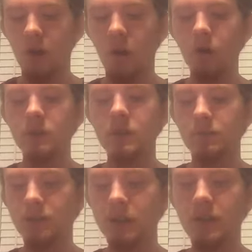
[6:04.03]
on the
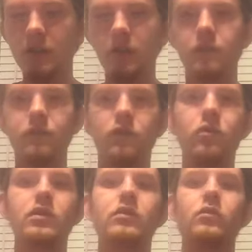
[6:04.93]
Blade
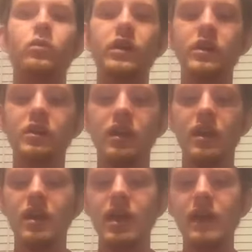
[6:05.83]
for the win.
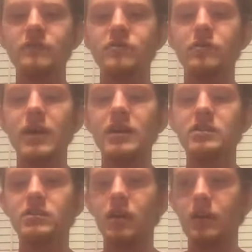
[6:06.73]
After the
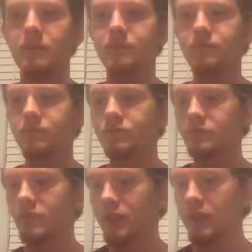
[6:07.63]
match, the
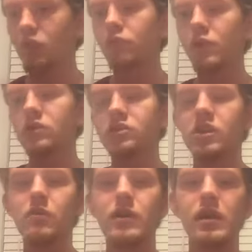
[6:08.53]
Young Bucks
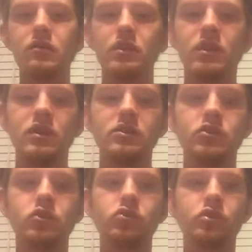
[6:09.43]
come out
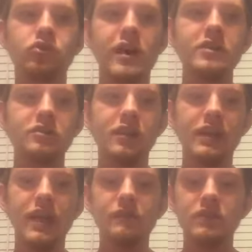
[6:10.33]
to
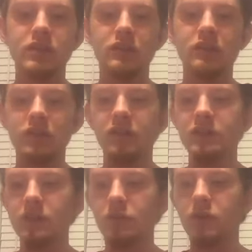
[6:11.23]
congratulate FTR on
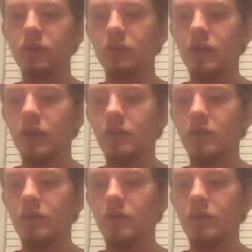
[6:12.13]
their win,